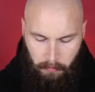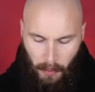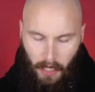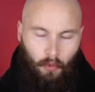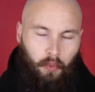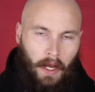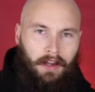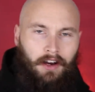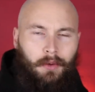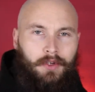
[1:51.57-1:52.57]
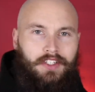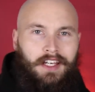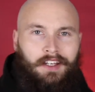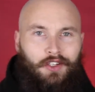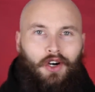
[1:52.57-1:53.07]
But when I was
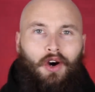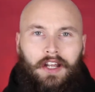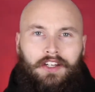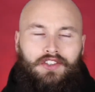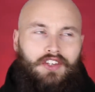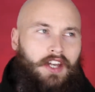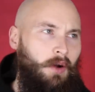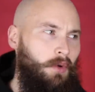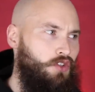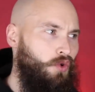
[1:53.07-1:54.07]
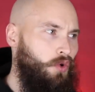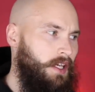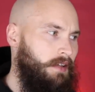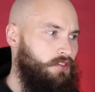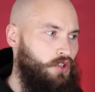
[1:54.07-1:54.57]
in college, so now we're
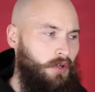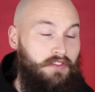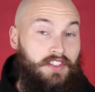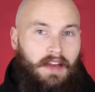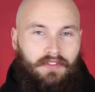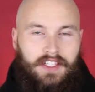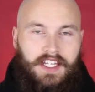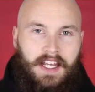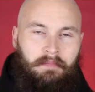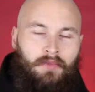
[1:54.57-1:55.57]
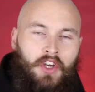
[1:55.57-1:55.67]
talking sort of 17,